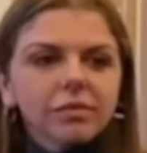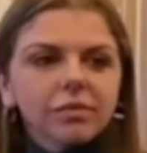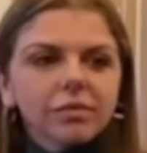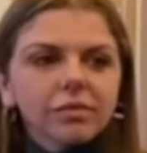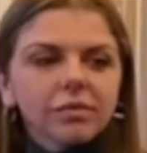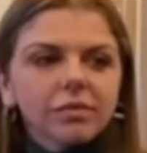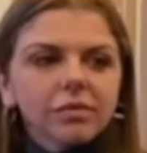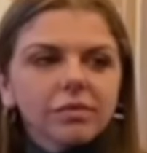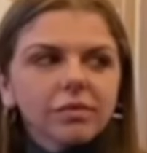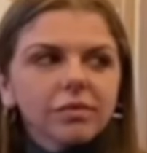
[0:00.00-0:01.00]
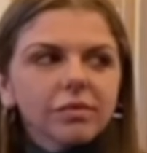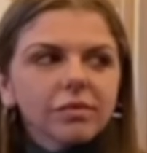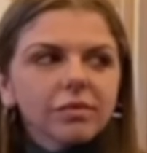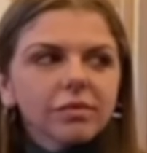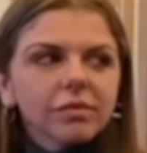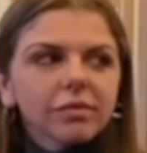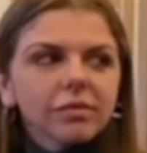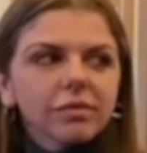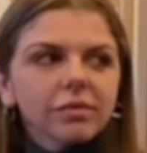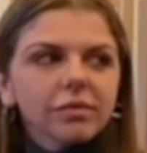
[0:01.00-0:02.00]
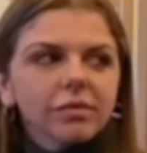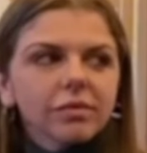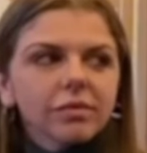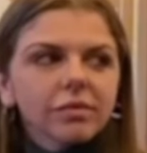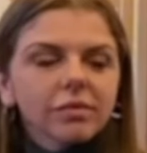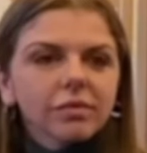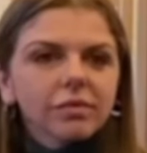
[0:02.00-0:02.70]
The person shown says nothing.